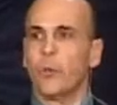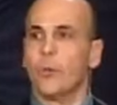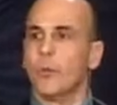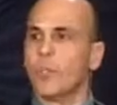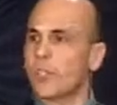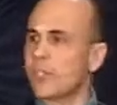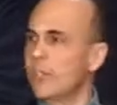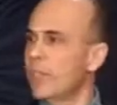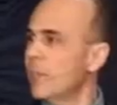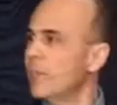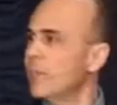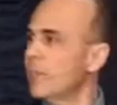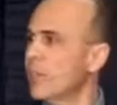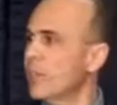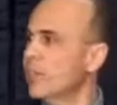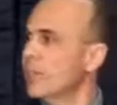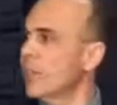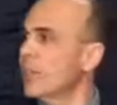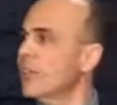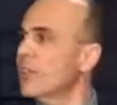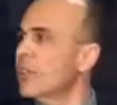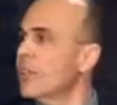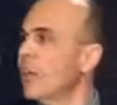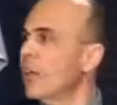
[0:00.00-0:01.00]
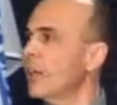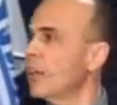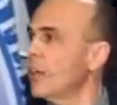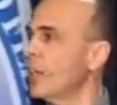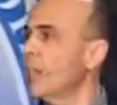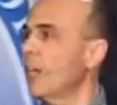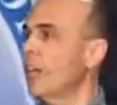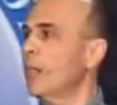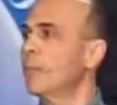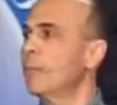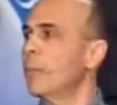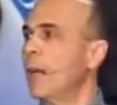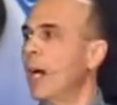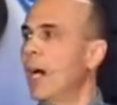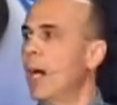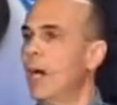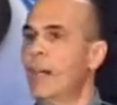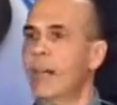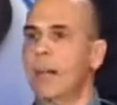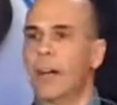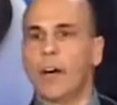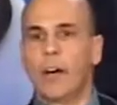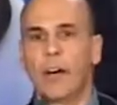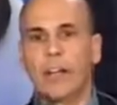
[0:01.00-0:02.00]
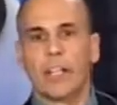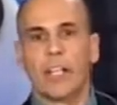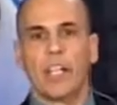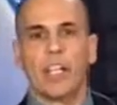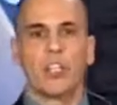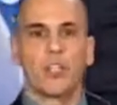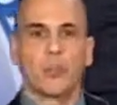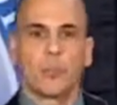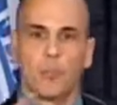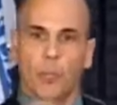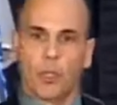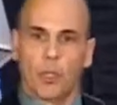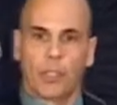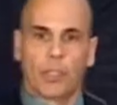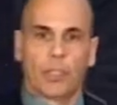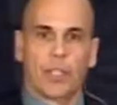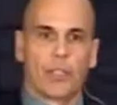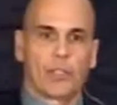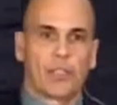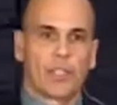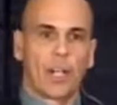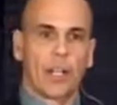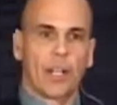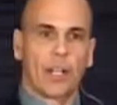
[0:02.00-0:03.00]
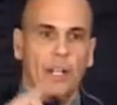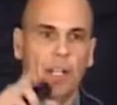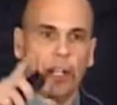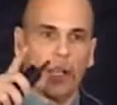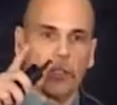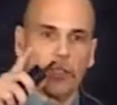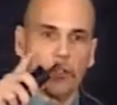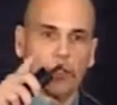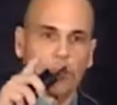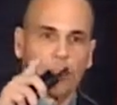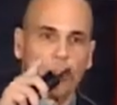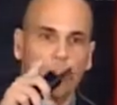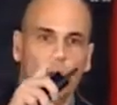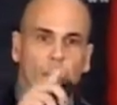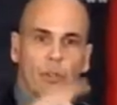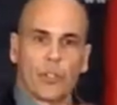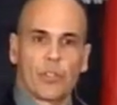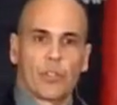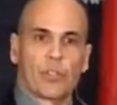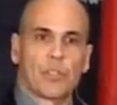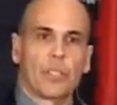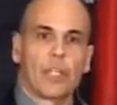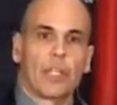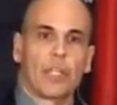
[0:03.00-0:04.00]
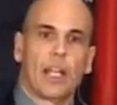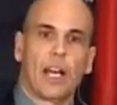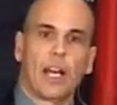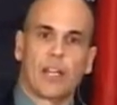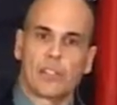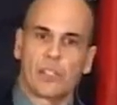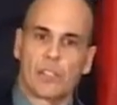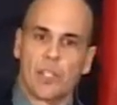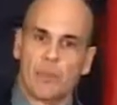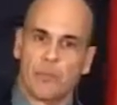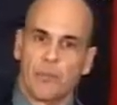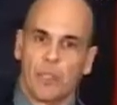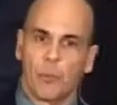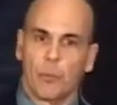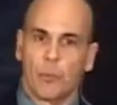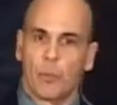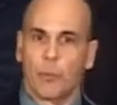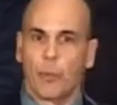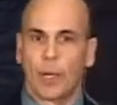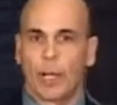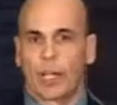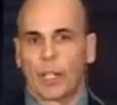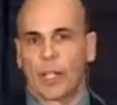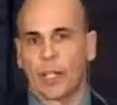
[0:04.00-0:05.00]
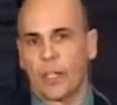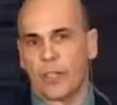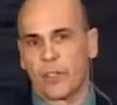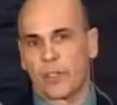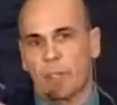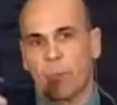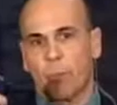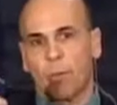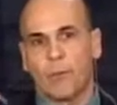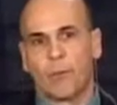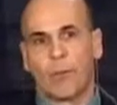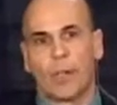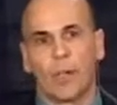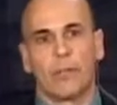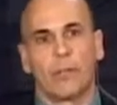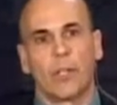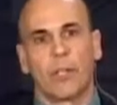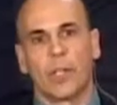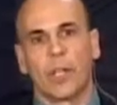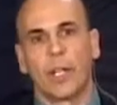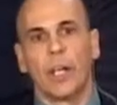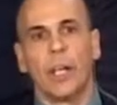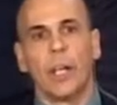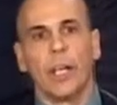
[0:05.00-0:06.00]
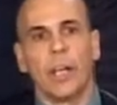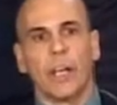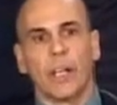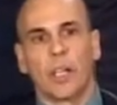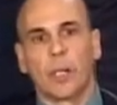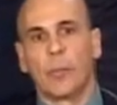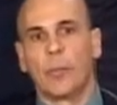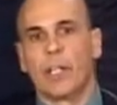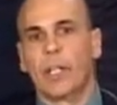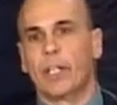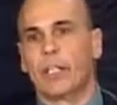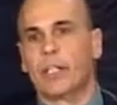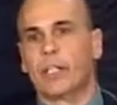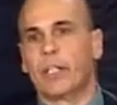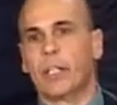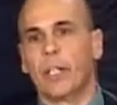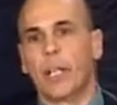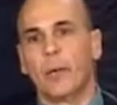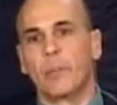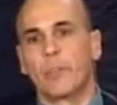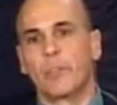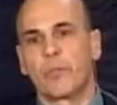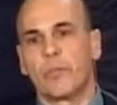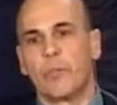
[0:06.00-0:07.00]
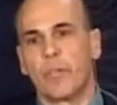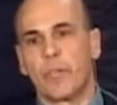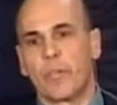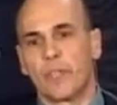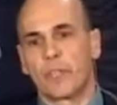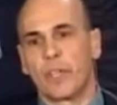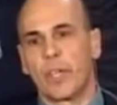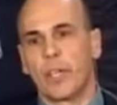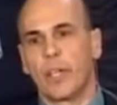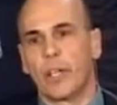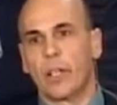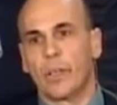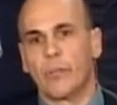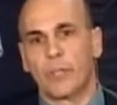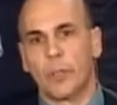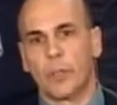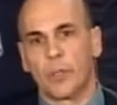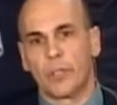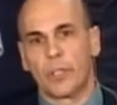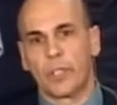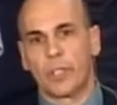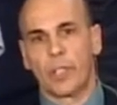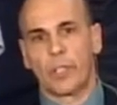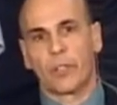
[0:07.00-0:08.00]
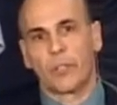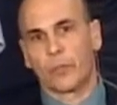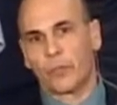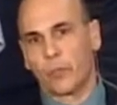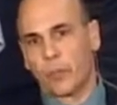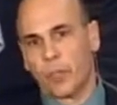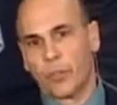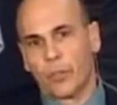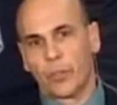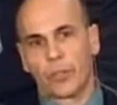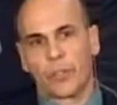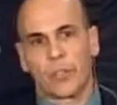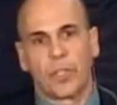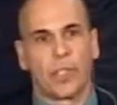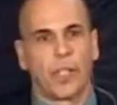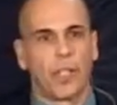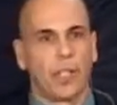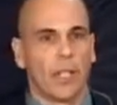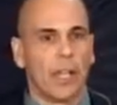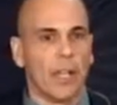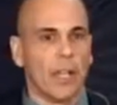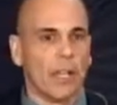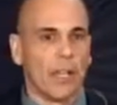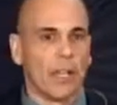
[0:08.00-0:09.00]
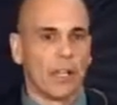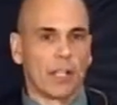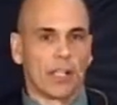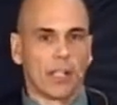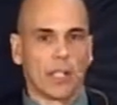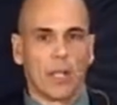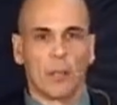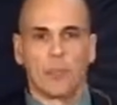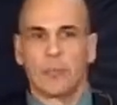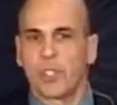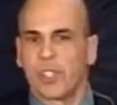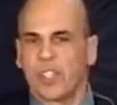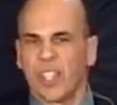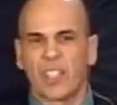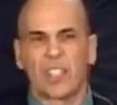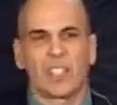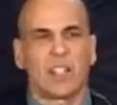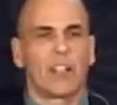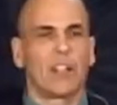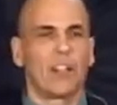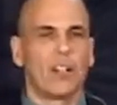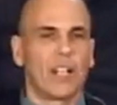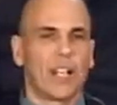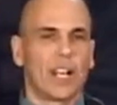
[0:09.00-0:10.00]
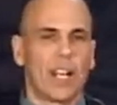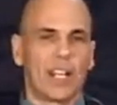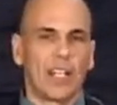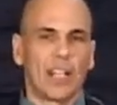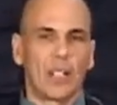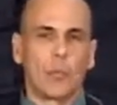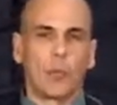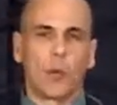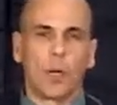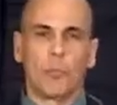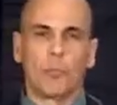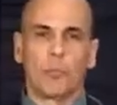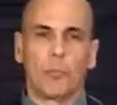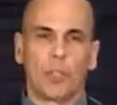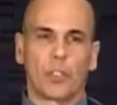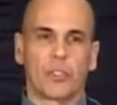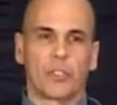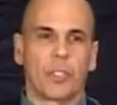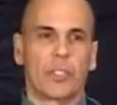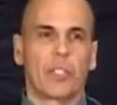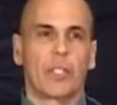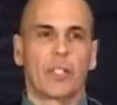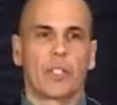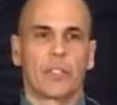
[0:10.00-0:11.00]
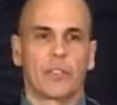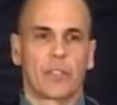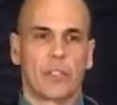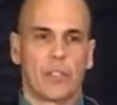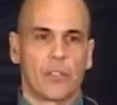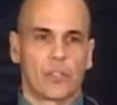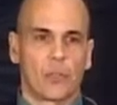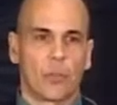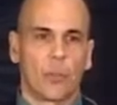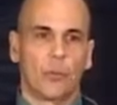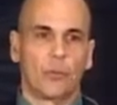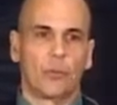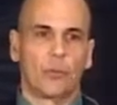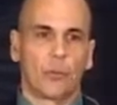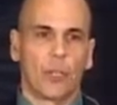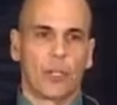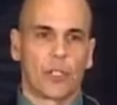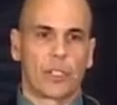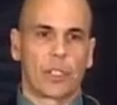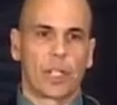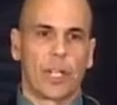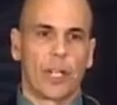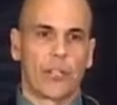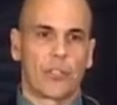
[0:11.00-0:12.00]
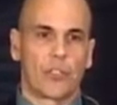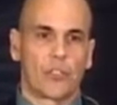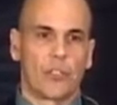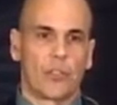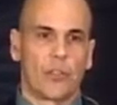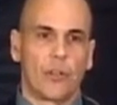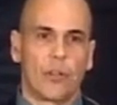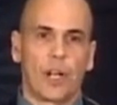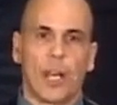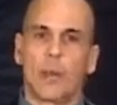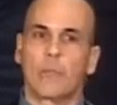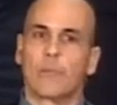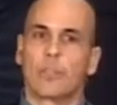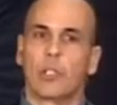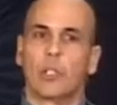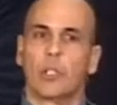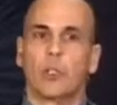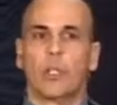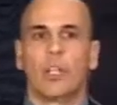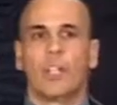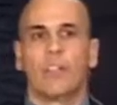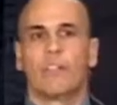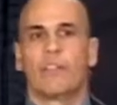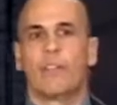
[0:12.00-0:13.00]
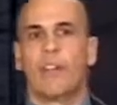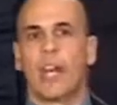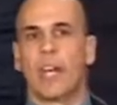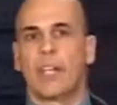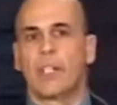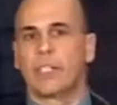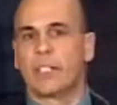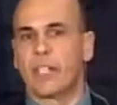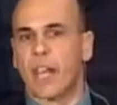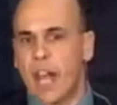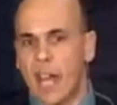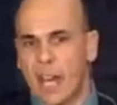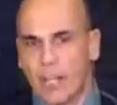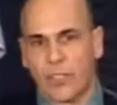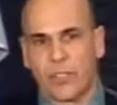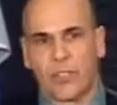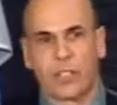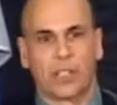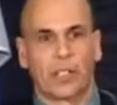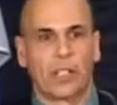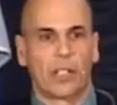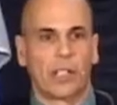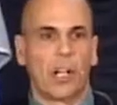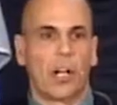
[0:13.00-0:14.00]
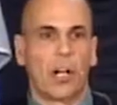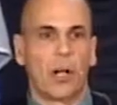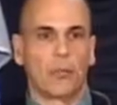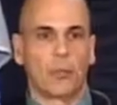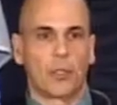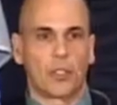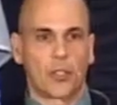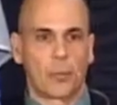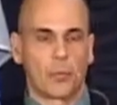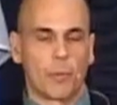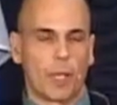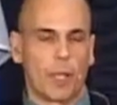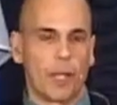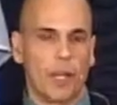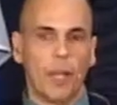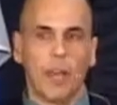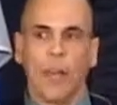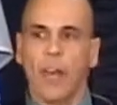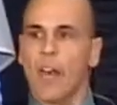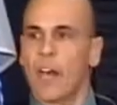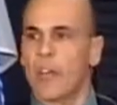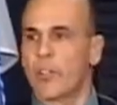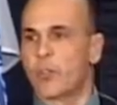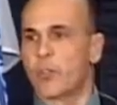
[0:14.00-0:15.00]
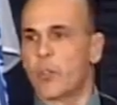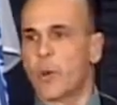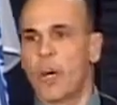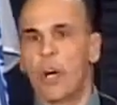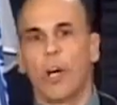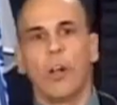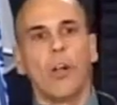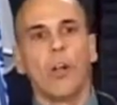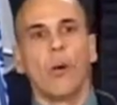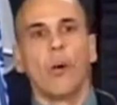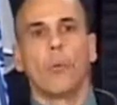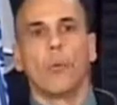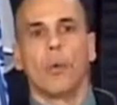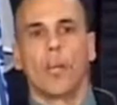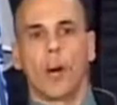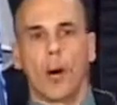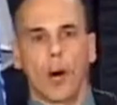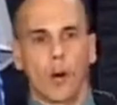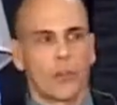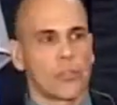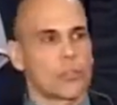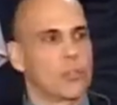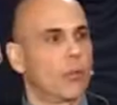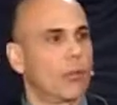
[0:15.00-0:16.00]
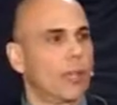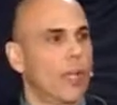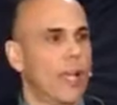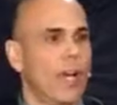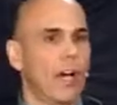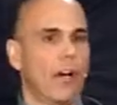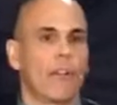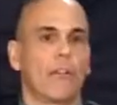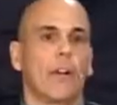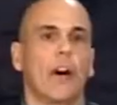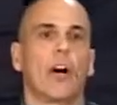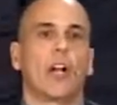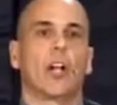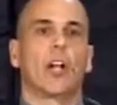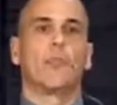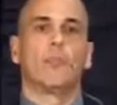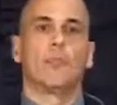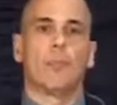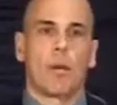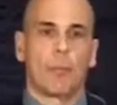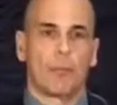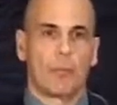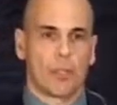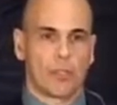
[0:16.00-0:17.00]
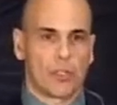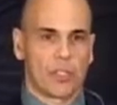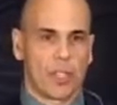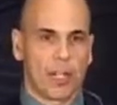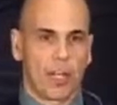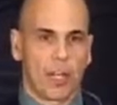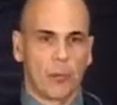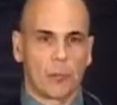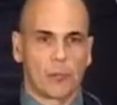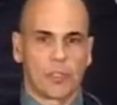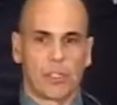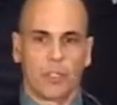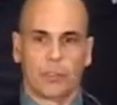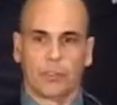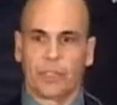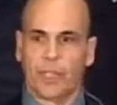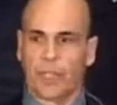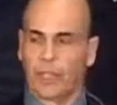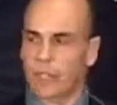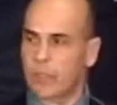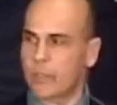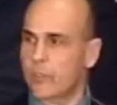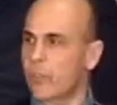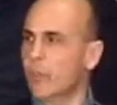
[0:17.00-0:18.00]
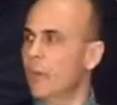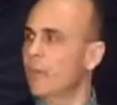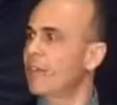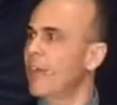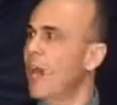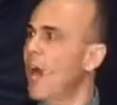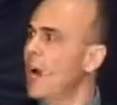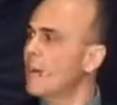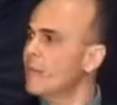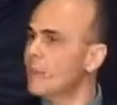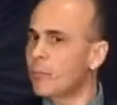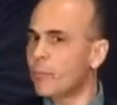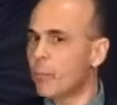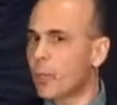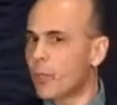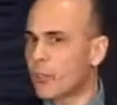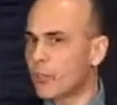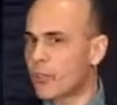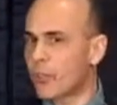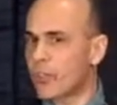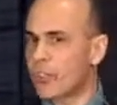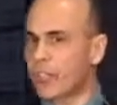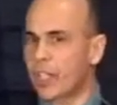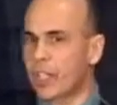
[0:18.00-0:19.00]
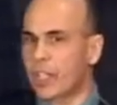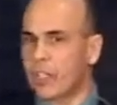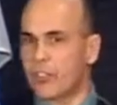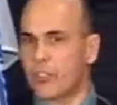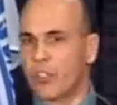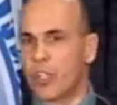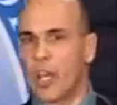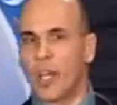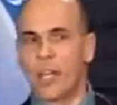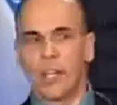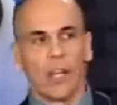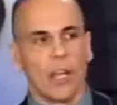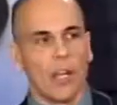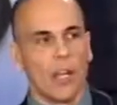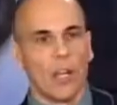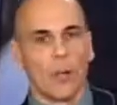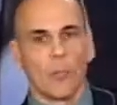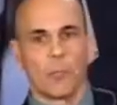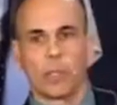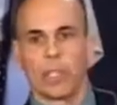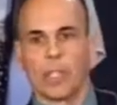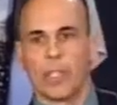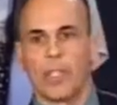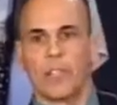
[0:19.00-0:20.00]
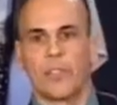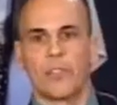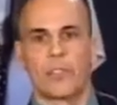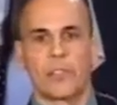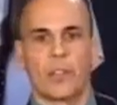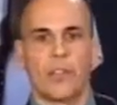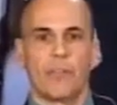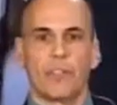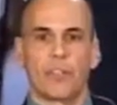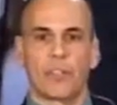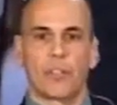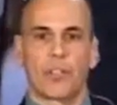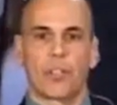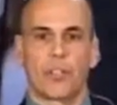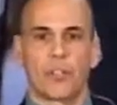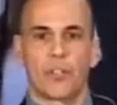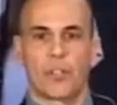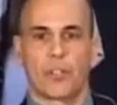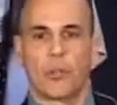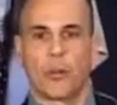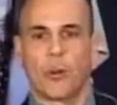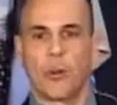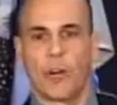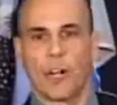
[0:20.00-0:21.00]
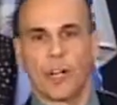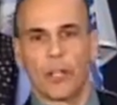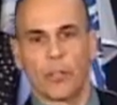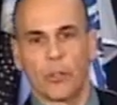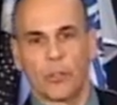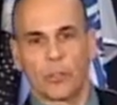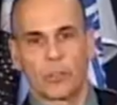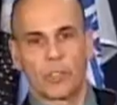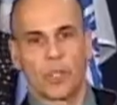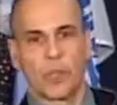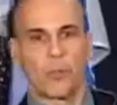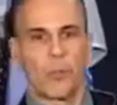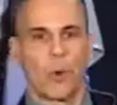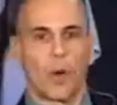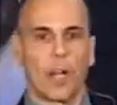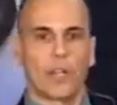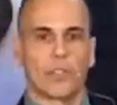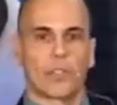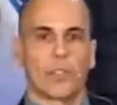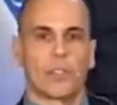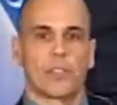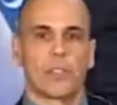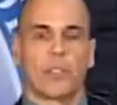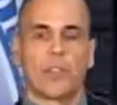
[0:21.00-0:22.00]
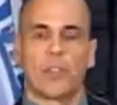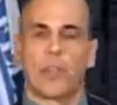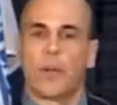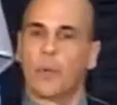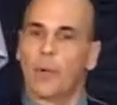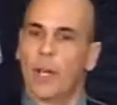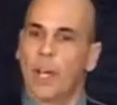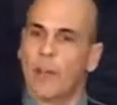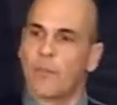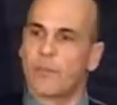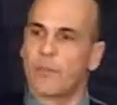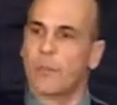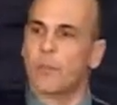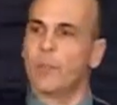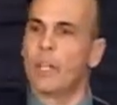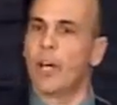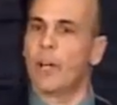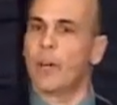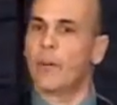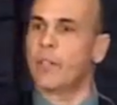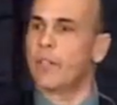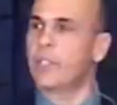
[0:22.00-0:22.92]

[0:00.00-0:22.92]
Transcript: receives a $6 kickback on each book they sell. And as you noticed last evening, we recognized some of our very committed clubs for the sale of those tickets. Royal City Club, 691 books of tickets they sold for us last year, an absolutely fantastic accomplishment. As well, we also count on our members to help sell tickets. So if you haven't purchased tickets yet, please visit our store. I know Tim Watts is in there. We have some lottery